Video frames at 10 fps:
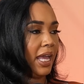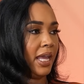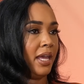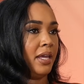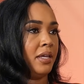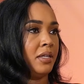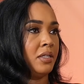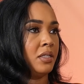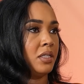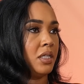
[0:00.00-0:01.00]

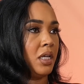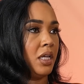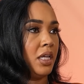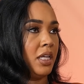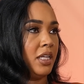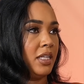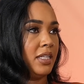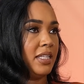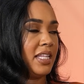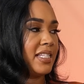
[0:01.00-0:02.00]
And
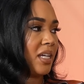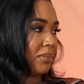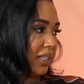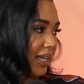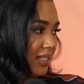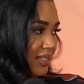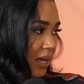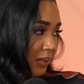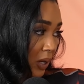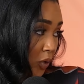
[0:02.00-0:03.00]
then something like this
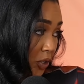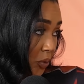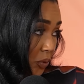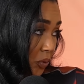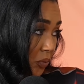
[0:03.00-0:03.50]
happened. Like, what do you do?